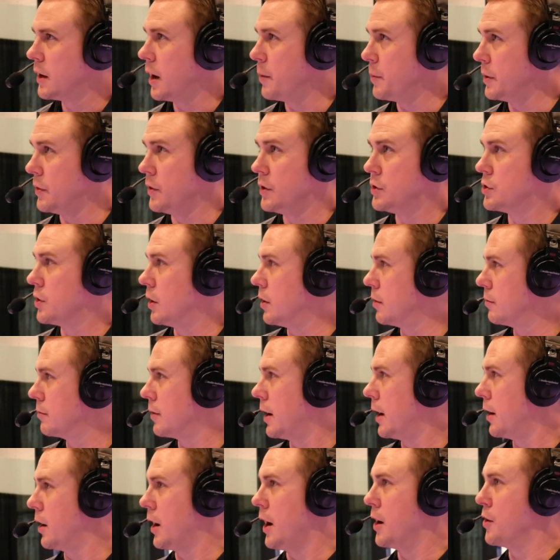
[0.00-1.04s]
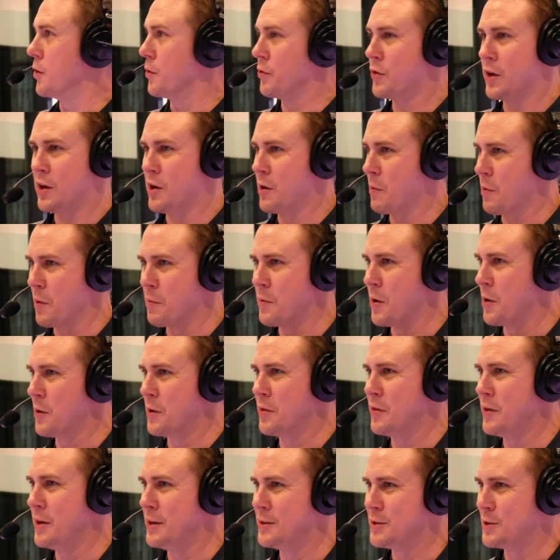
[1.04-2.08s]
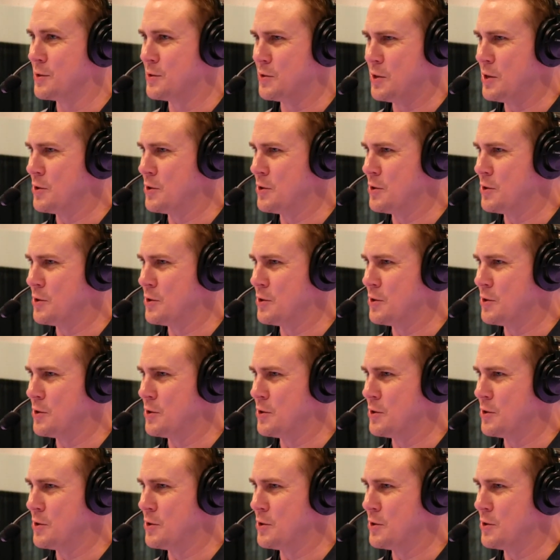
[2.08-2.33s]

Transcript: I mean, these aren't, I don't think you're promoting these as